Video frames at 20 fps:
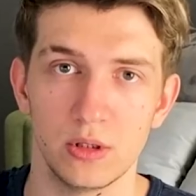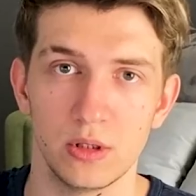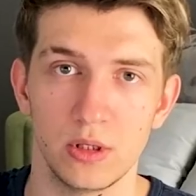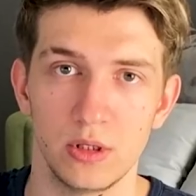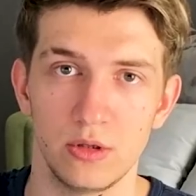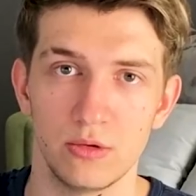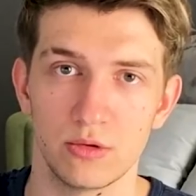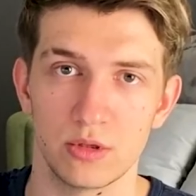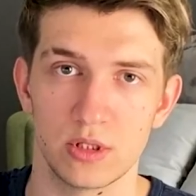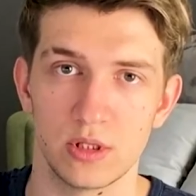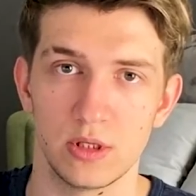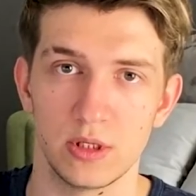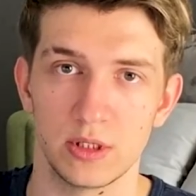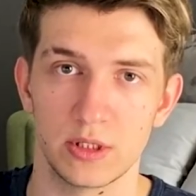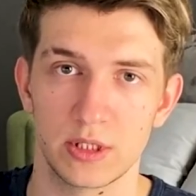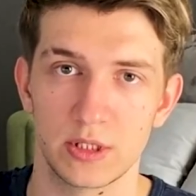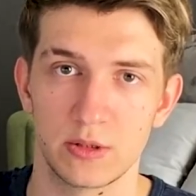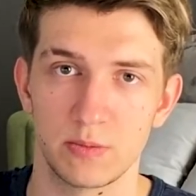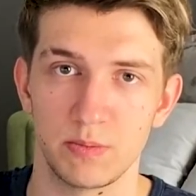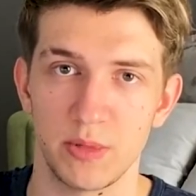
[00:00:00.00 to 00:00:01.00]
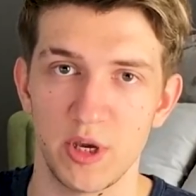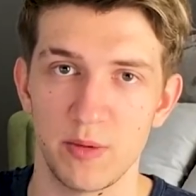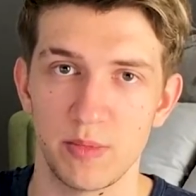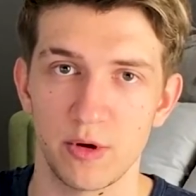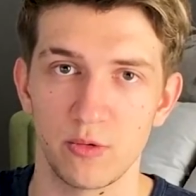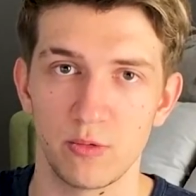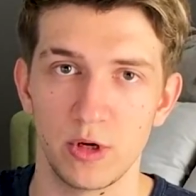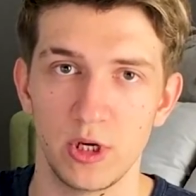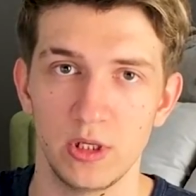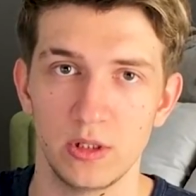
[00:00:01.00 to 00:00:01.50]
a useless
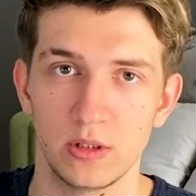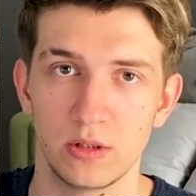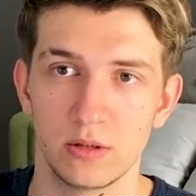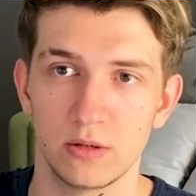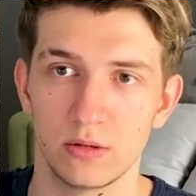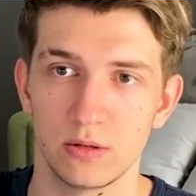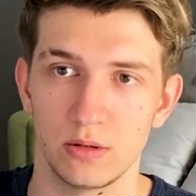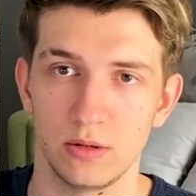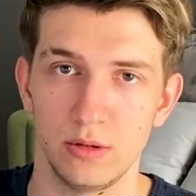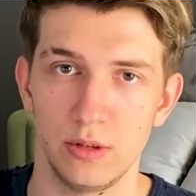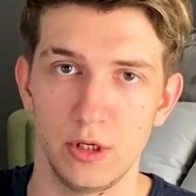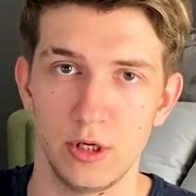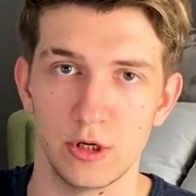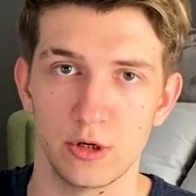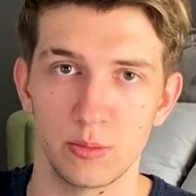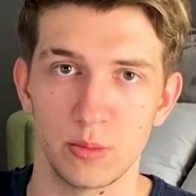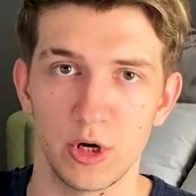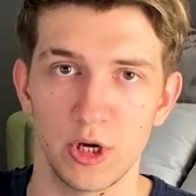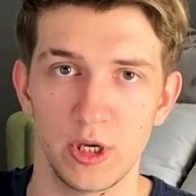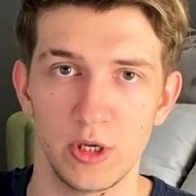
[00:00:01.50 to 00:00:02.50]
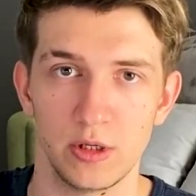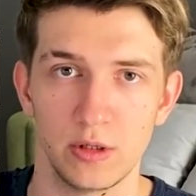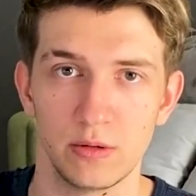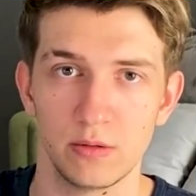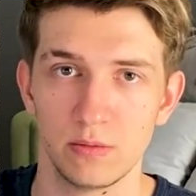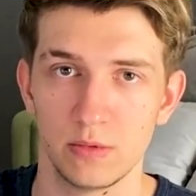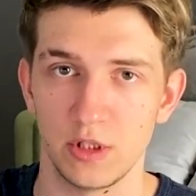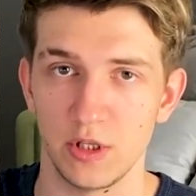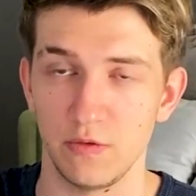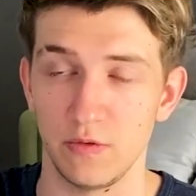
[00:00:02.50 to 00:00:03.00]
paperweight near my
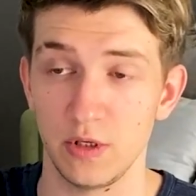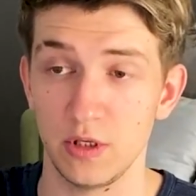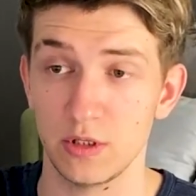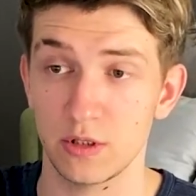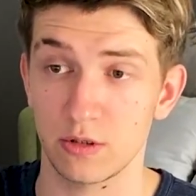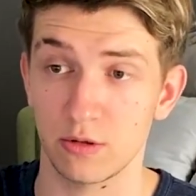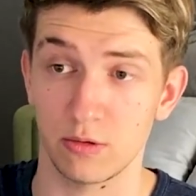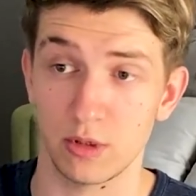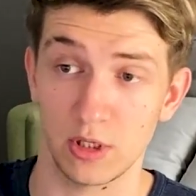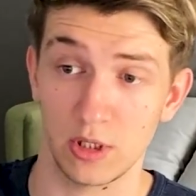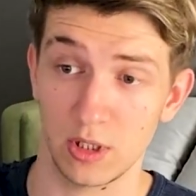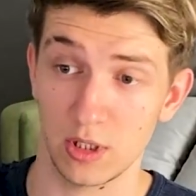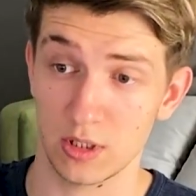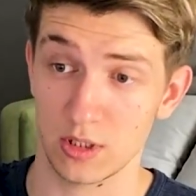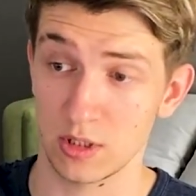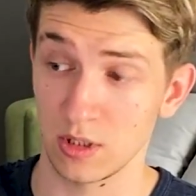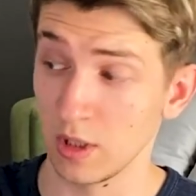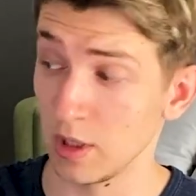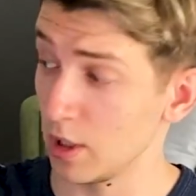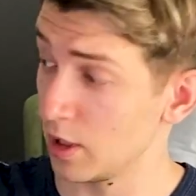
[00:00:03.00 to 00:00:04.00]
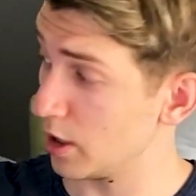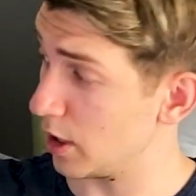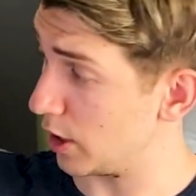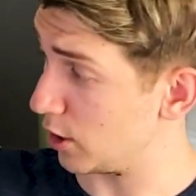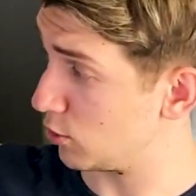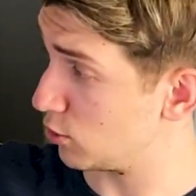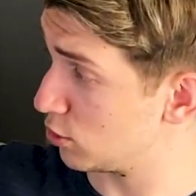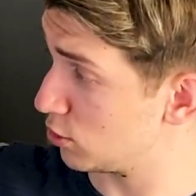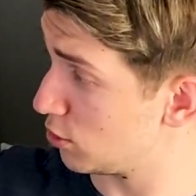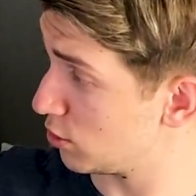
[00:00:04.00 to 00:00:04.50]
TV, so I guess I
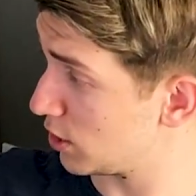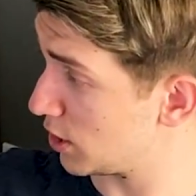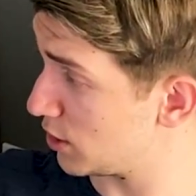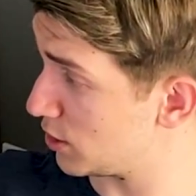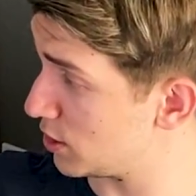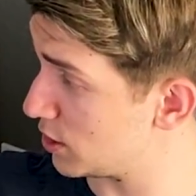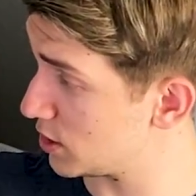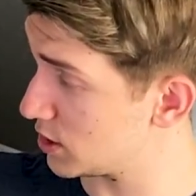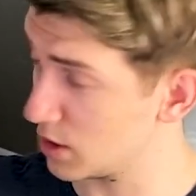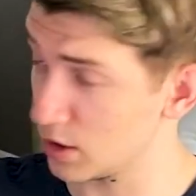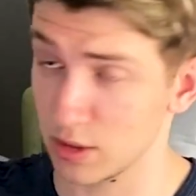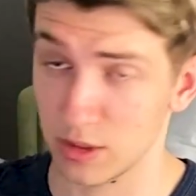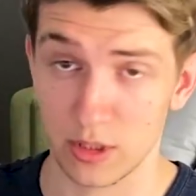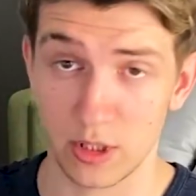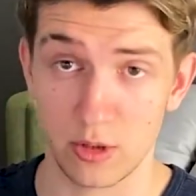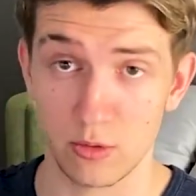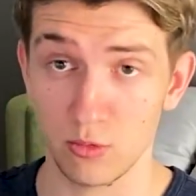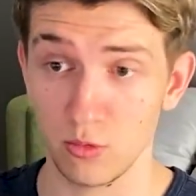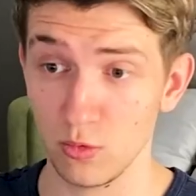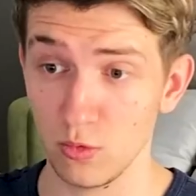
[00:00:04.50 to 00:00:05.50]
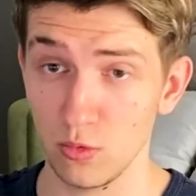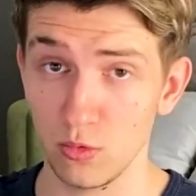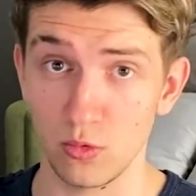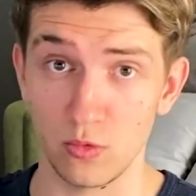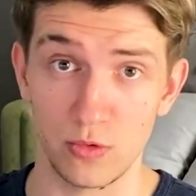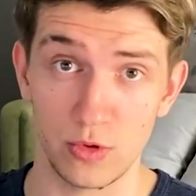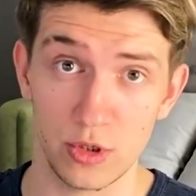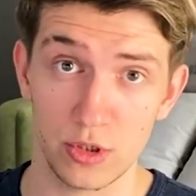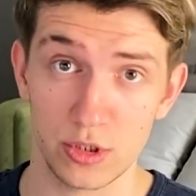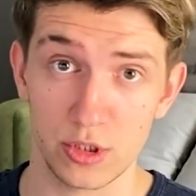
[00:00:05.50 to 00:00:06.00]
could look at this and say, ooh,
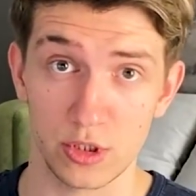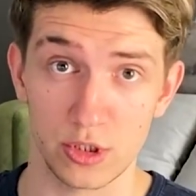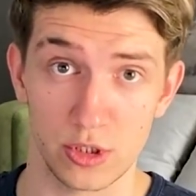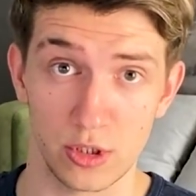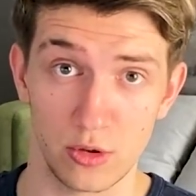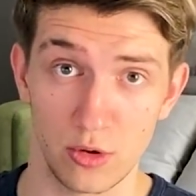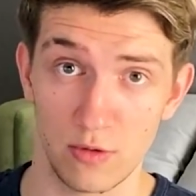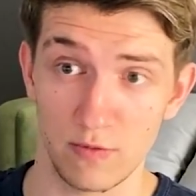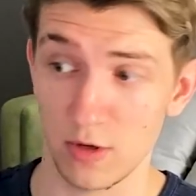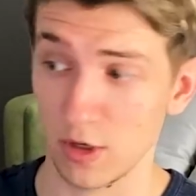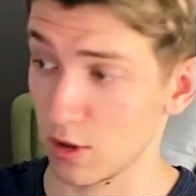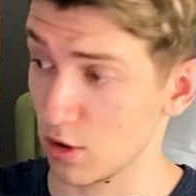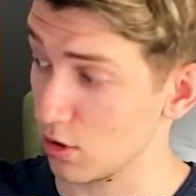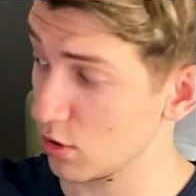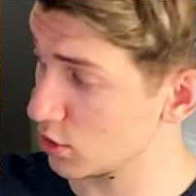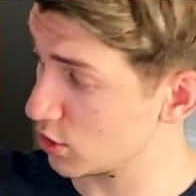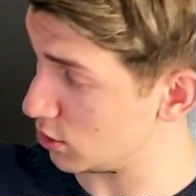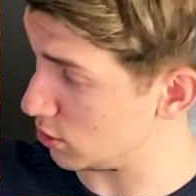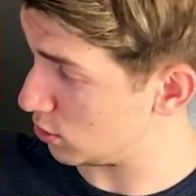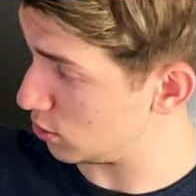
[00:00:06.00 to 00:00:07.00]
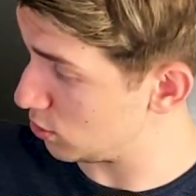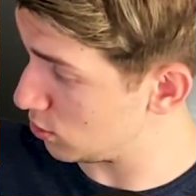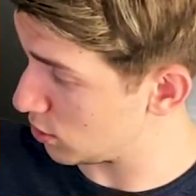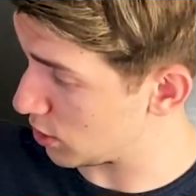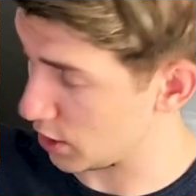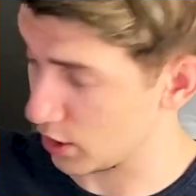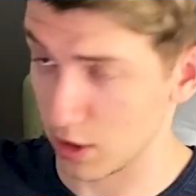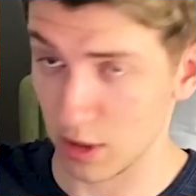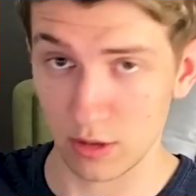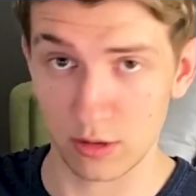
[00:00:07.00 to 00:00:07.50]
this is a lovely console, look,
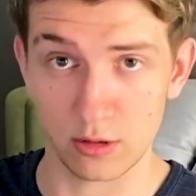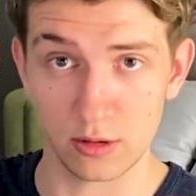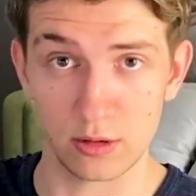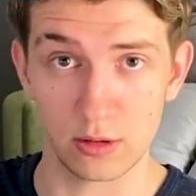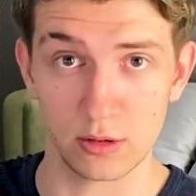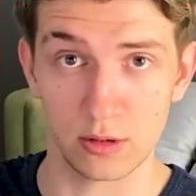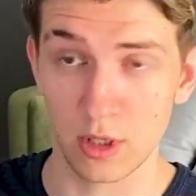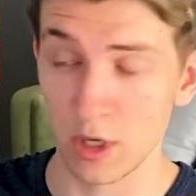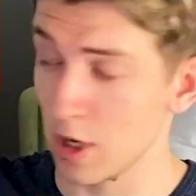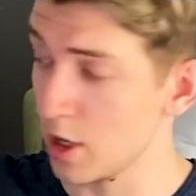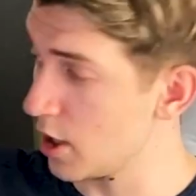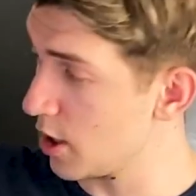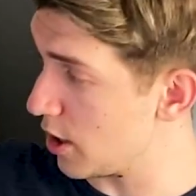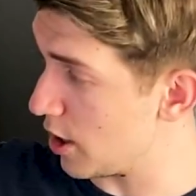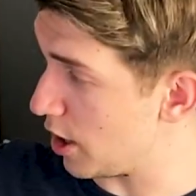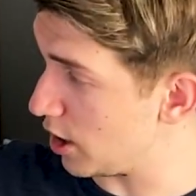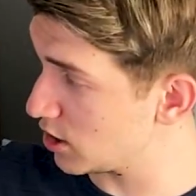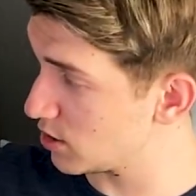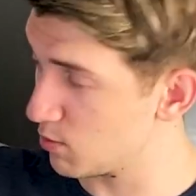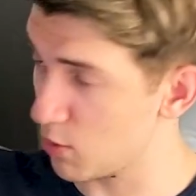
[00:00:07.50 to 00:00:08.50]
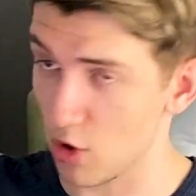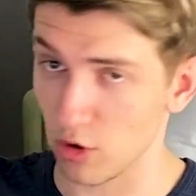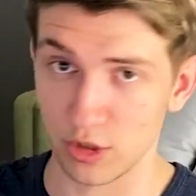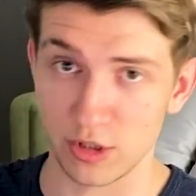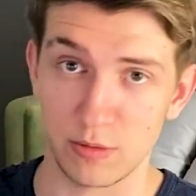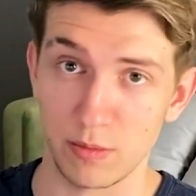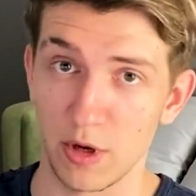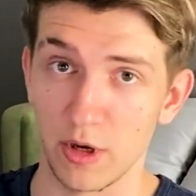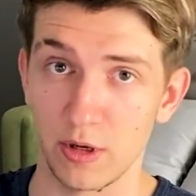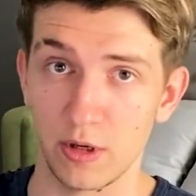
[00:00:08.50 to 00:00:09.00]
I got a Xbox
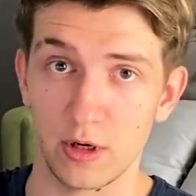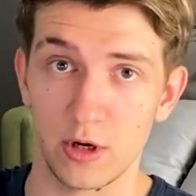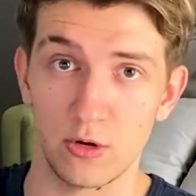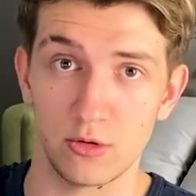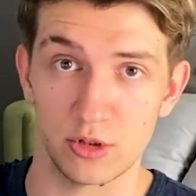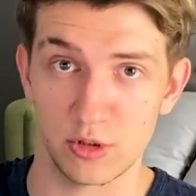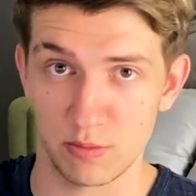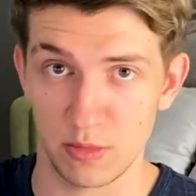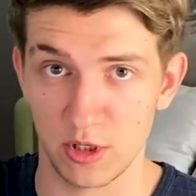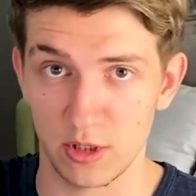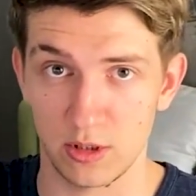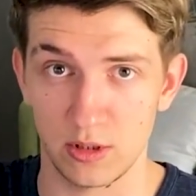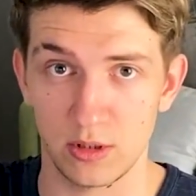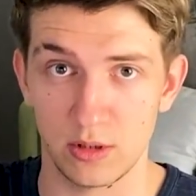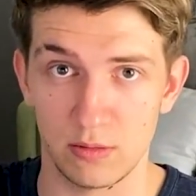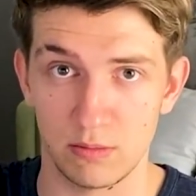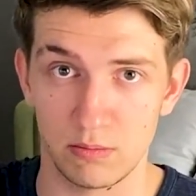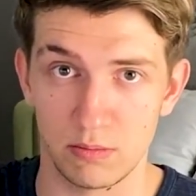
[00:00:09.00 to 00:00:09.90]
in my house, but it